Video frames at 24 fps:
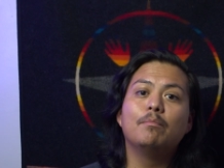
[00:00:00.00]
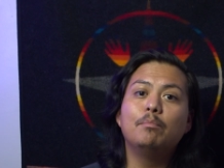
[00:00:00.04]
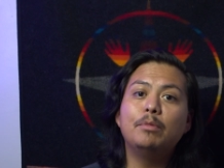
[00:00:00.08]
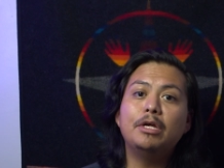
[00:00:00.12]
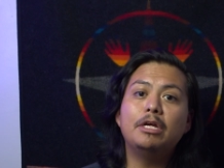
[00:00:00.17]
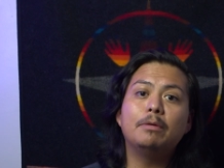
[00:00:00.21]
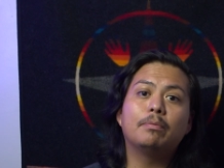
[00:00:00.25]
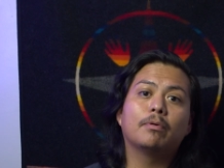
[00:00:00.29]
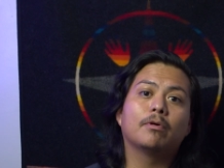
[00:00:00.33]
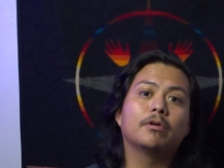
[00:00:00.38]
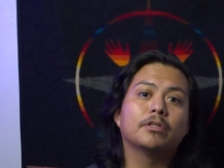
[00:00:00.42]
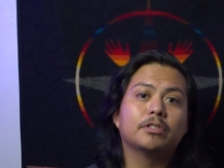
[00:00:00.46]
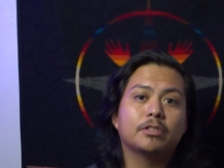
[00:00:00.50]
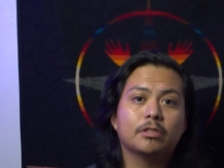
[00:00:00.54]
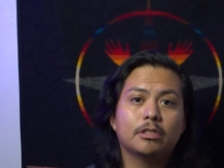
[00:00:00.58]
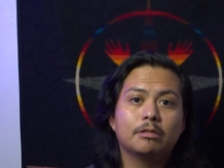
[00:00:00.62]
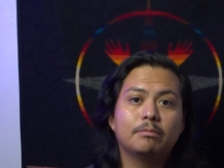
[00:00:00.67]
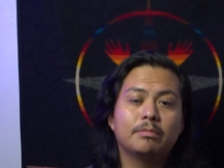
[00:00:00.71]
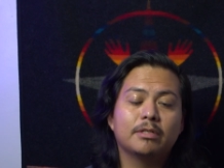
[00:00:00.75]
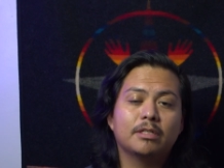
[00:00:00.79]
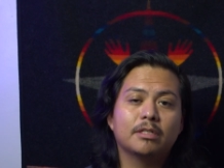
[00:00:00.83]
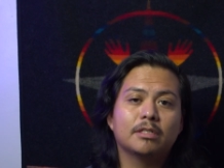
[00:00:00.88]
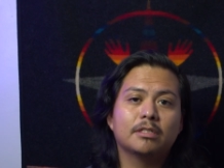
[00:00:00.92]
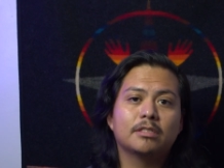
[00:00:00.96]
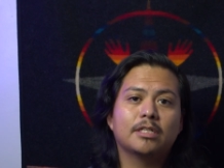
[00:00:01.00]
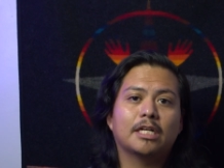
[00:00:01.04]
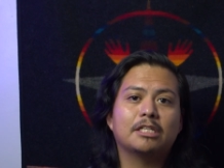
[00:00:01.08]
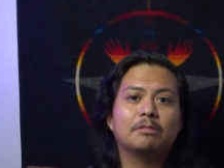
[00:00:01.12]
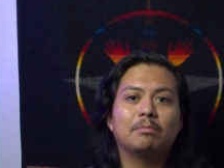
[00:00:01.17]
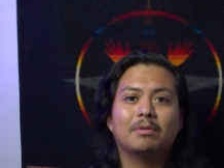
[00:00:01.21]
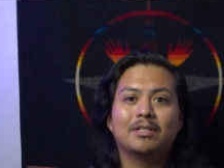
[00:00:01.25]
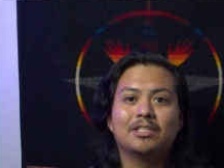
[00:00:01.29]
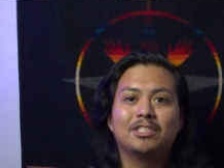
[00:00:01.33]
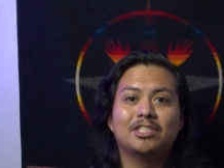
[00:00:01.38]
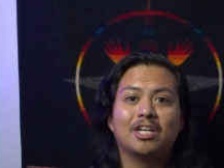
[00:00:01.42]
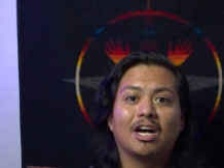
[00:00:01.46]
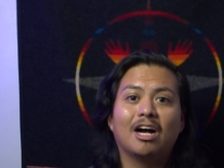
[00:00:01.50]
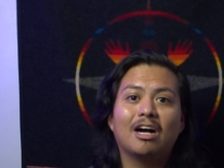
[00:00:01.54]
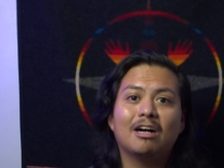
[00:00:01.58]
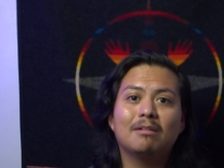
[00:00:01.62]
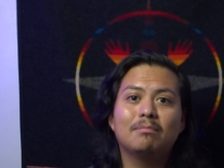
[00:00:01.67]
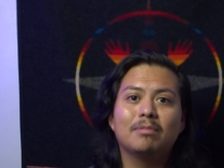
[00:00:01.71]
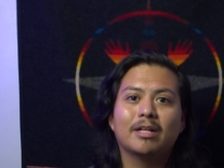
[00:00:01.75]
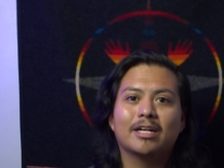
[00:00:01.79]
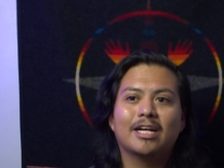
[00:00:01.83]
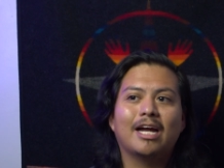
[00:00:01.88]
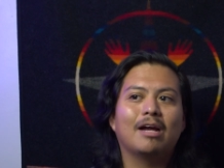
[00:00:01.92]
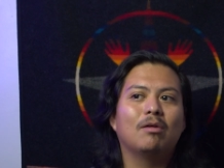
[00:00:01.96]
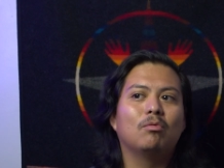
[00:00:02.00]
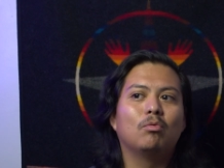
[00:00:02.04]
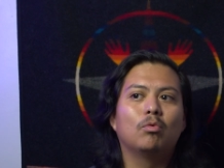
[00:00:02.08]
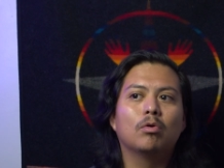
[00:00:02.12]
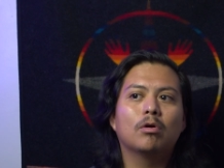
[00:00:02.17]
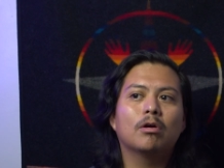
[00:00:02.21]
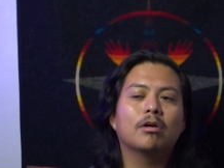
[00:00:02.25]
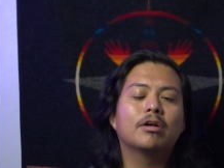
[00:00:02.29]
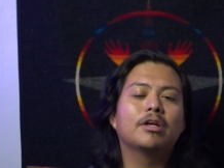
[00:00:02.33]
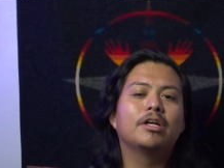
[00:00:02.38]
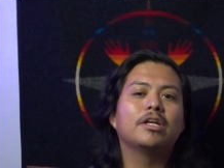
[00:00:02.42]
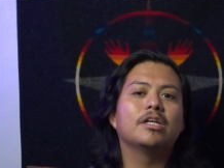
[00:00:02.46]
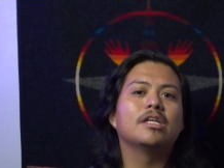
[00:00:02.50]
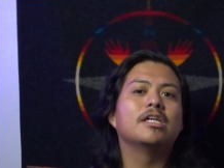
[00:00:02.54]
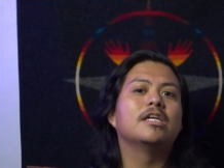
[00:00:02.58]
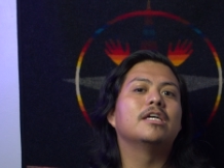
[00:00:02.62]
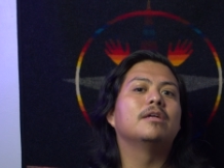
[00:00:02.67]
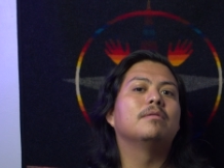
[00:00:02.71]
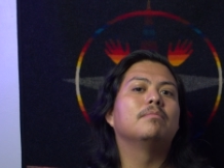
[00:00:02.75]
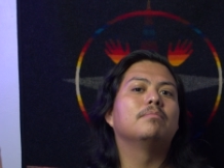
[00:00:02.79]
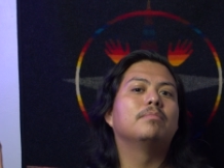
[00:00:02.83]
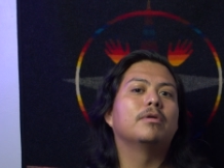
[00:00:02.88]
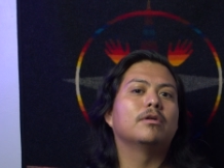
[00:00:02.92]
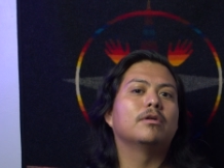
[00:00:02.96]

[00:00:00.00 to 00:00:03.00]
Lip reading: me personally because that's my job. Like, I work in